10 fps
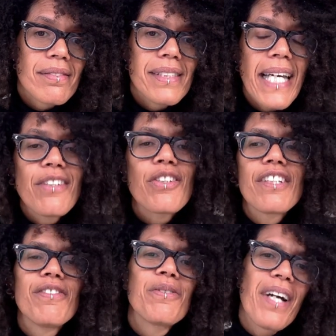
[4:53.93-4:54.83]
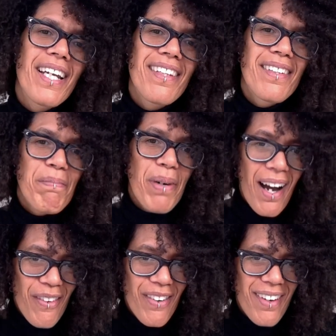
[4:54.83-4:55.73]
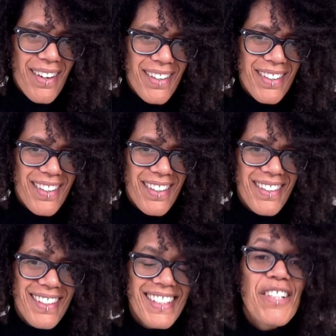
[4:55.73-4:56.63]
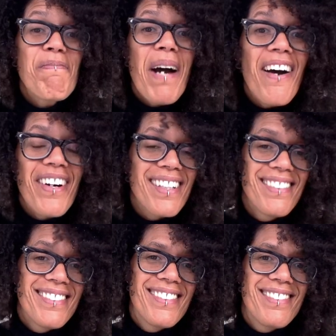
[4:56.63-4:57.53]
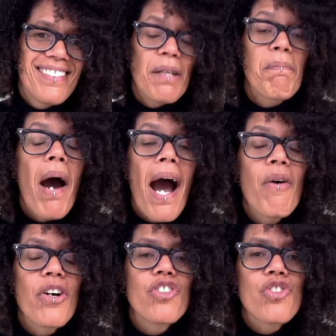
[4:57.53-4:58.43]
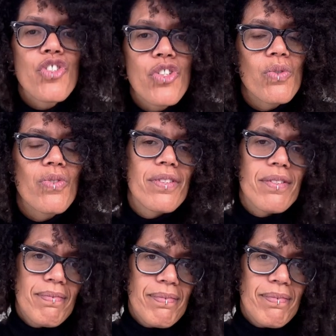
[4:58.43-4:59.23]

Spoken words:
then you give away the power, your power, the power to choose.